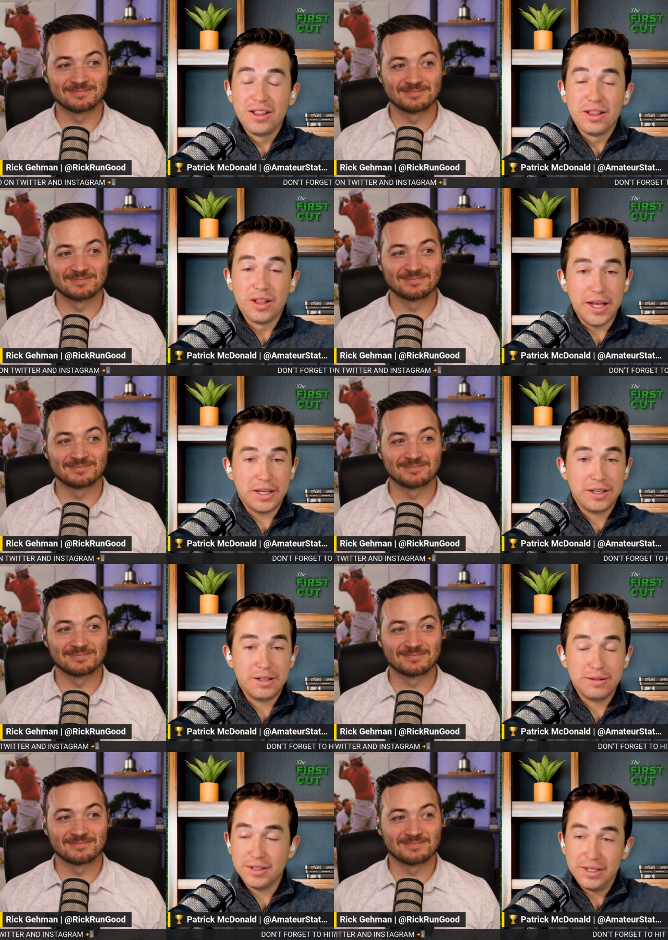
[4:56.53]
Speaker 1: like,
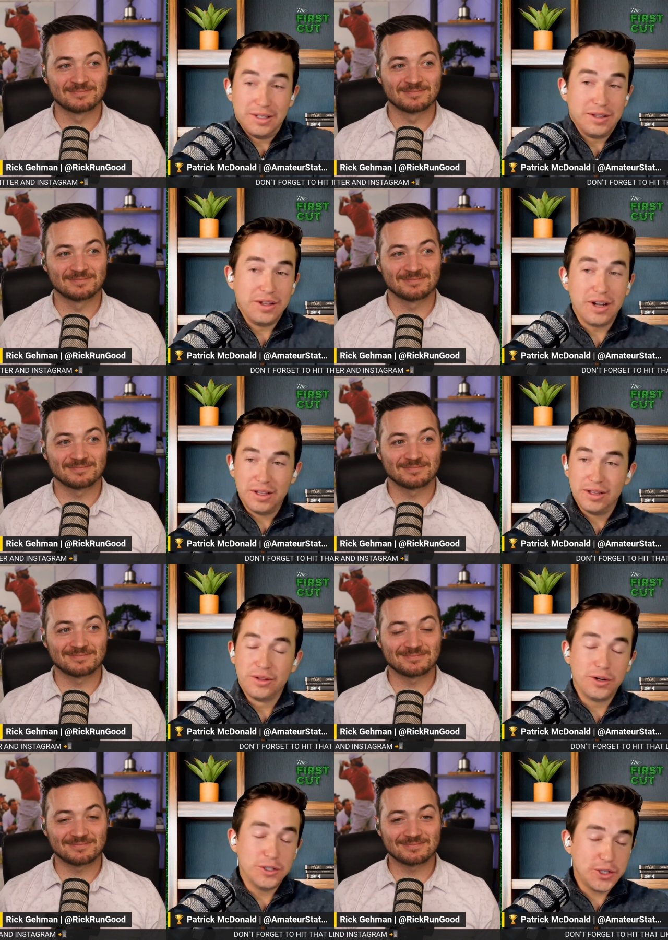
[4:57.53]

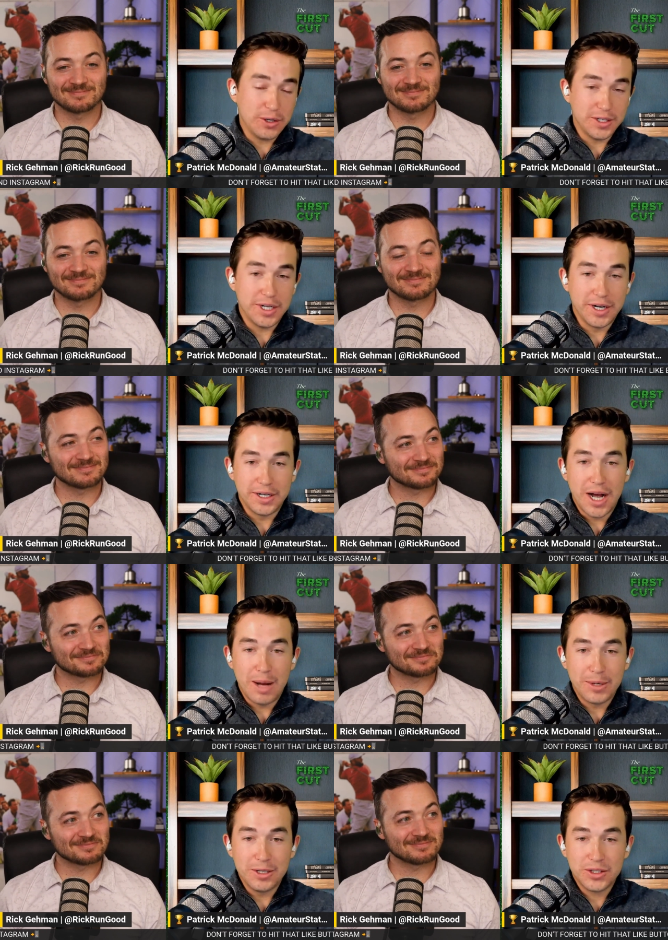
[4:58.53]
there's still a ton of
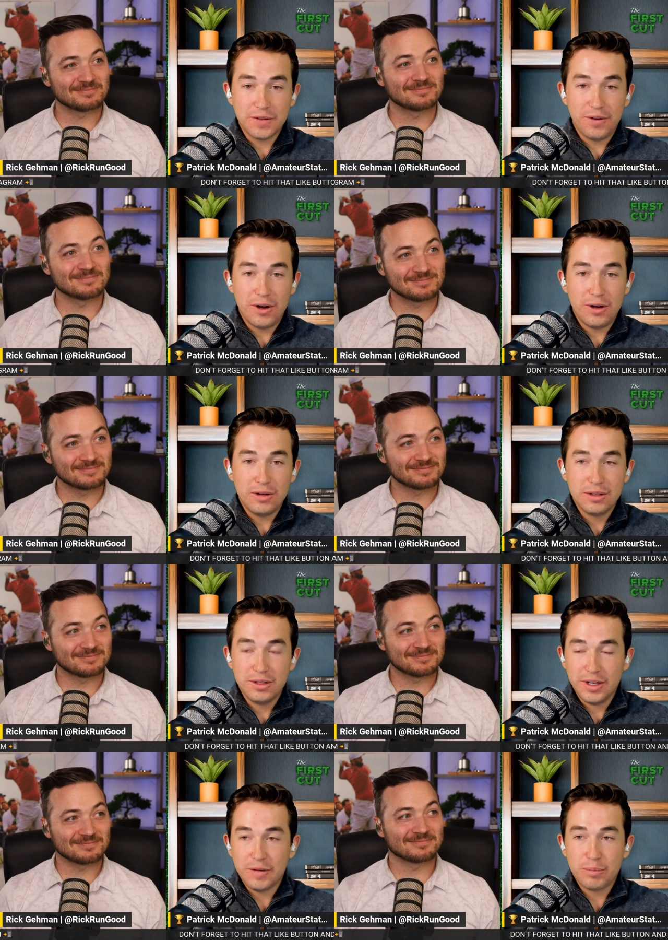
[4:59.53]
dominoes to fall.
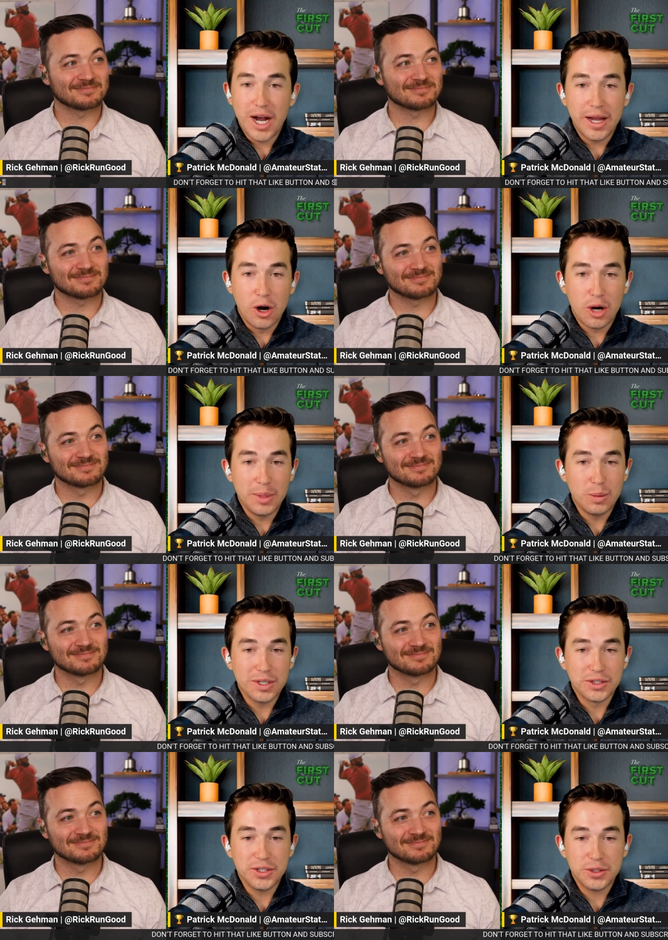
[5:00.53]
Like if Brian Harman
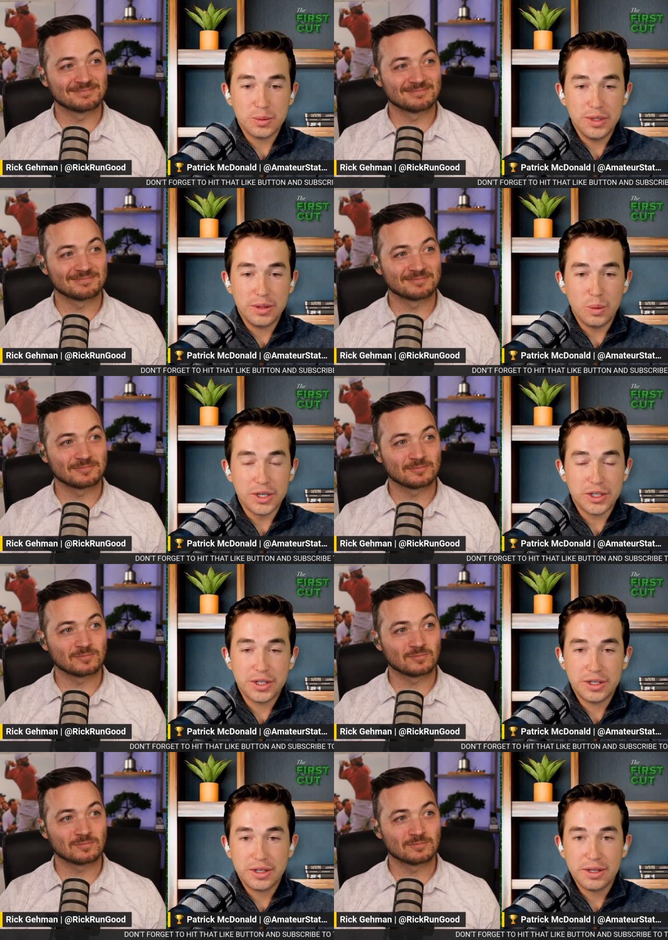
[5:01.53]
wins this week,
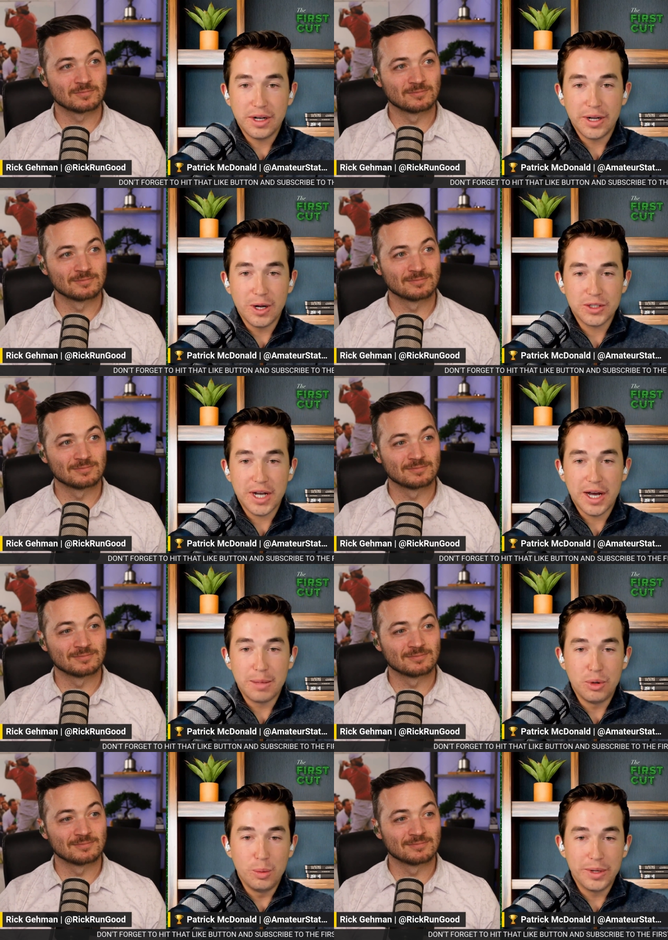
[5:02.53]
which I know is kind
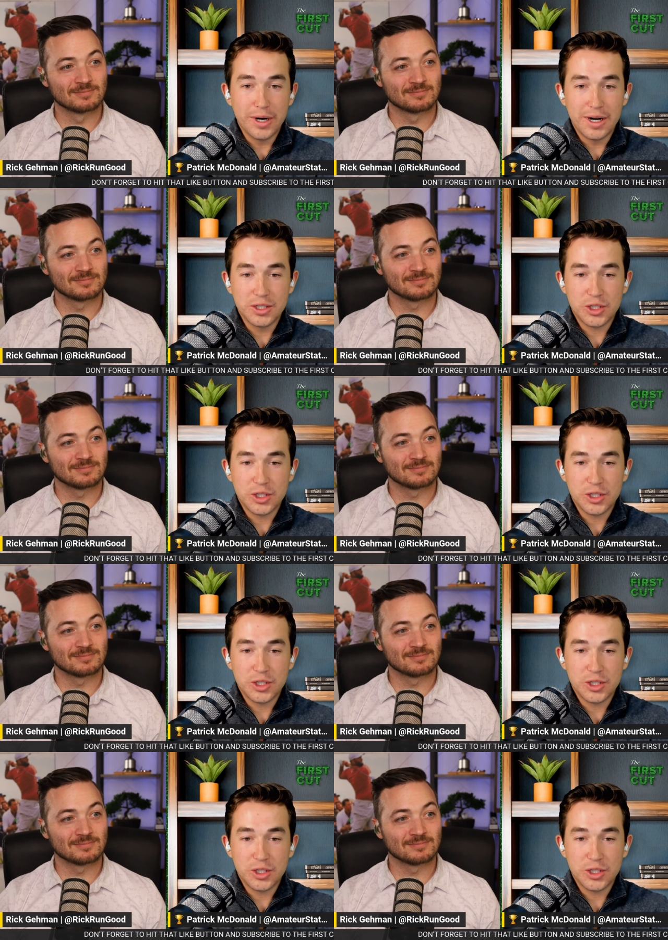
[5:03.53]
of pooping on his